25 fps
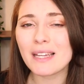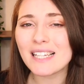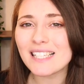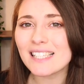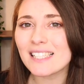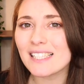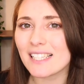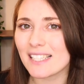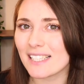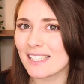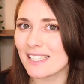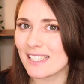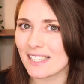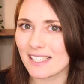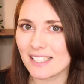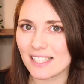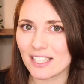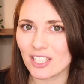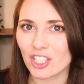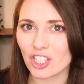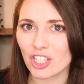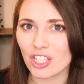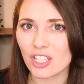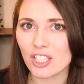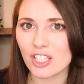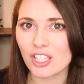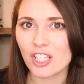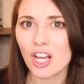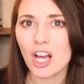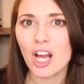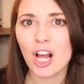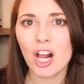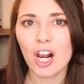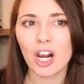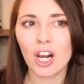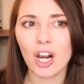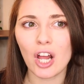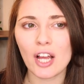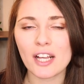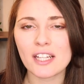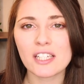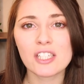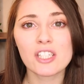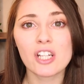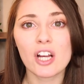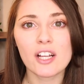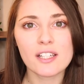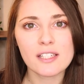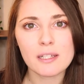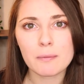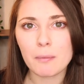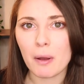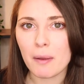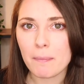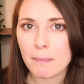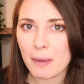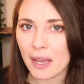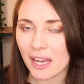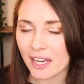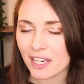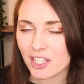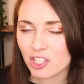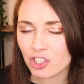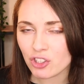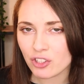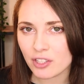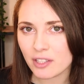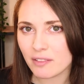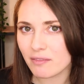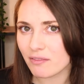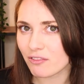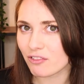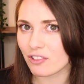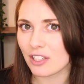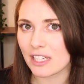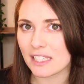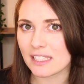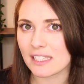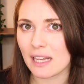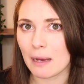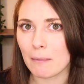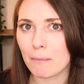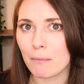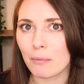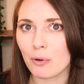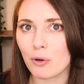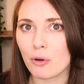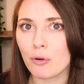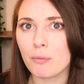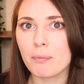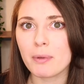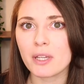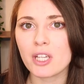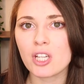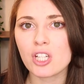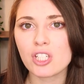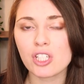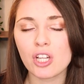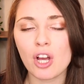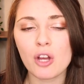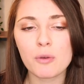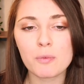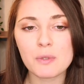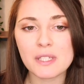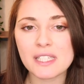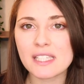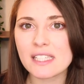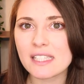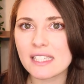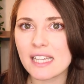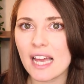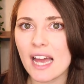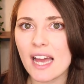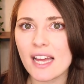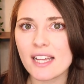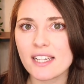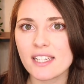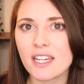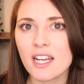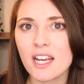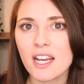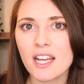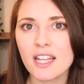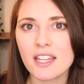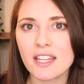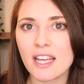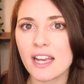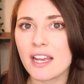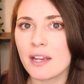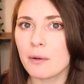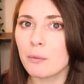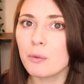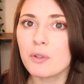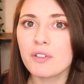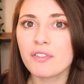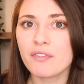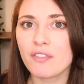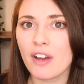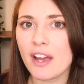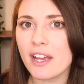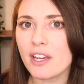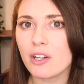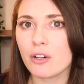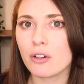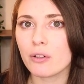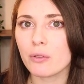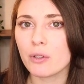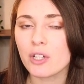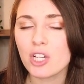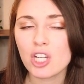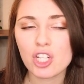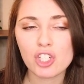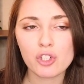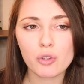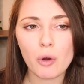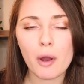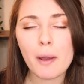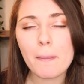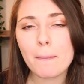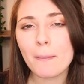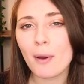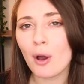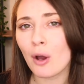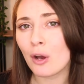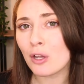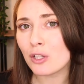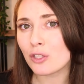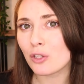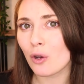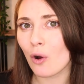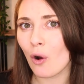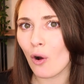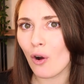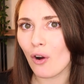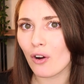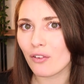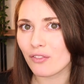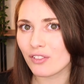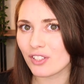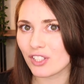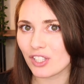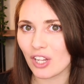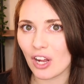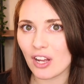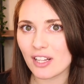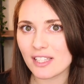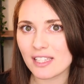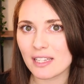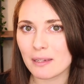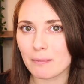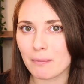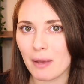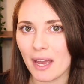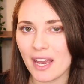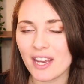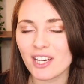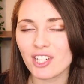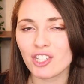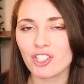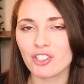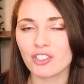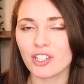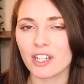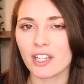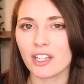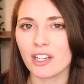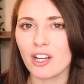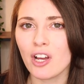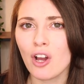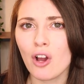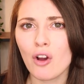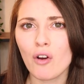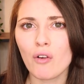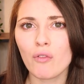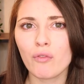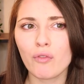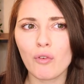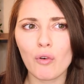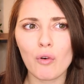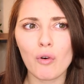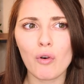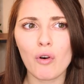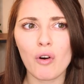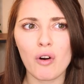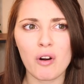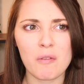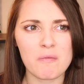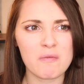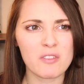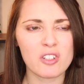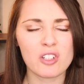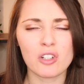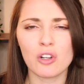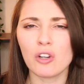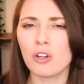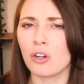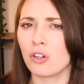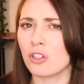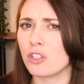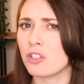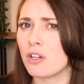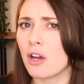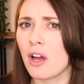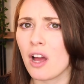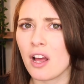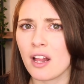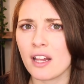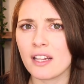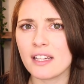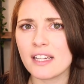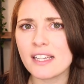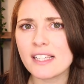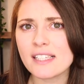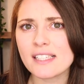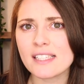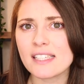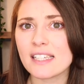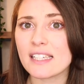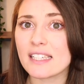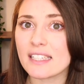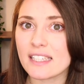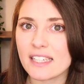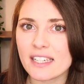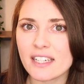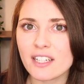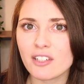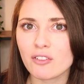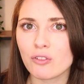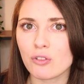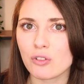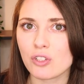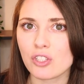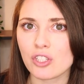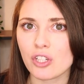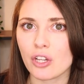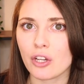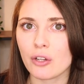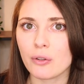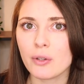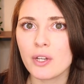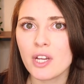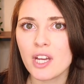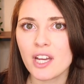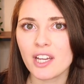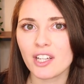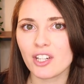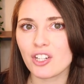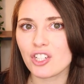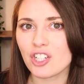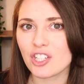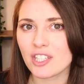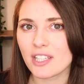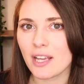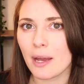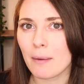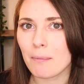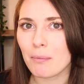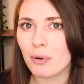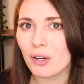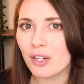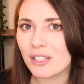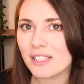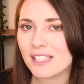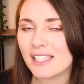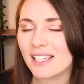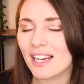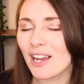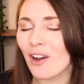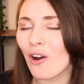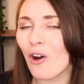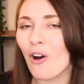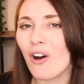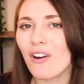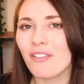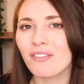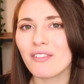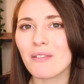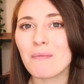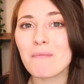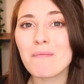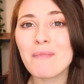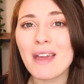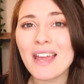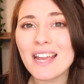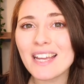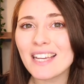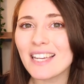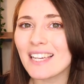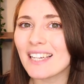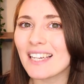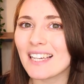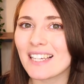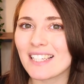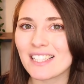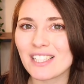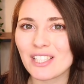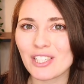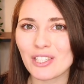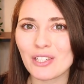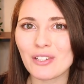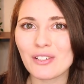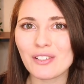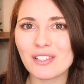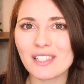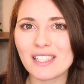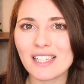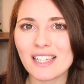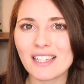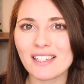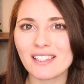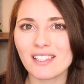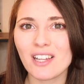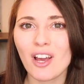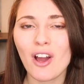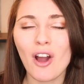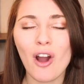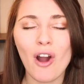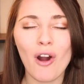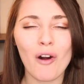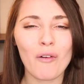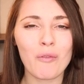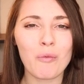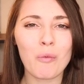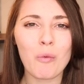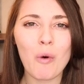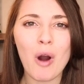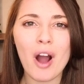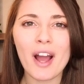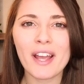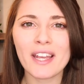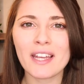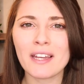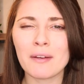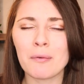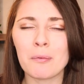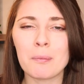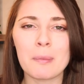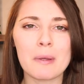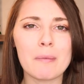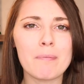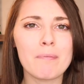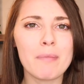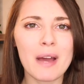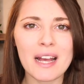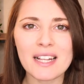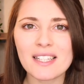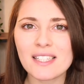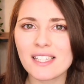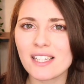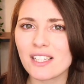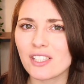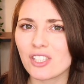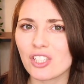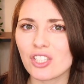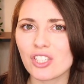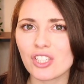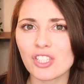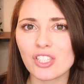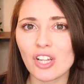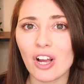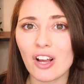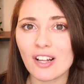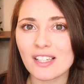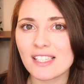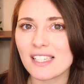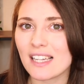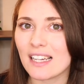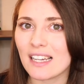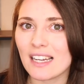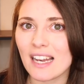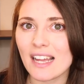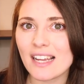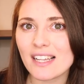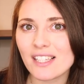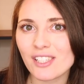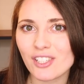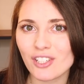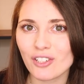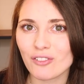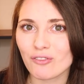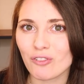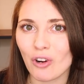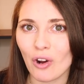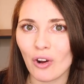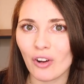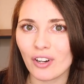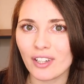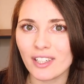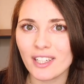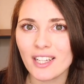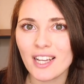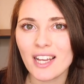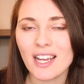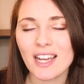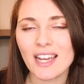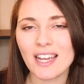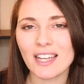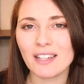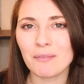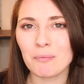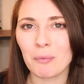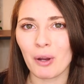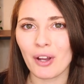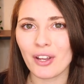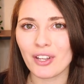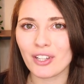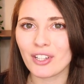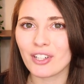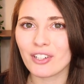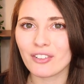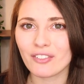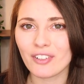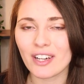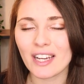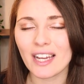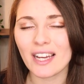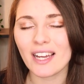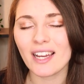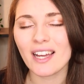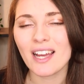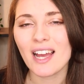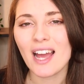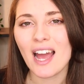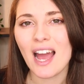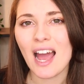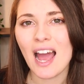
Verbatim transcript: business decisions like starting my Patreon, for example, because I was scared that it would fail. So I put off starting Patreon for, God, at least a year or so. And I just kept putting it off and making excuses of why it would be better to start it later on in my career.